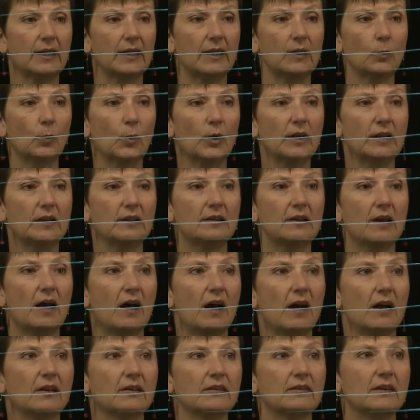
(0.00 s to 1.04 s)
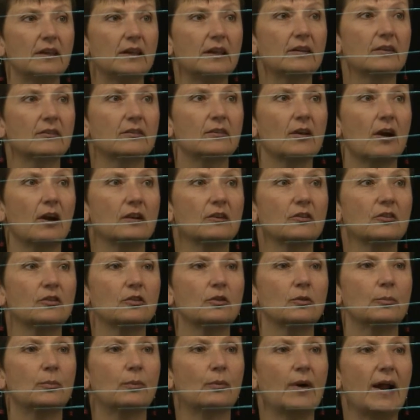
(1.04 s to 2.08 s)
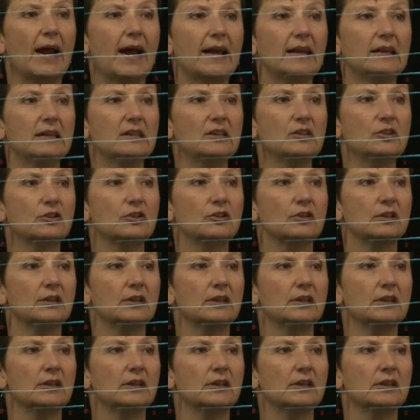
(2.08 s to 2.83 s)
And when it does, it starts to branch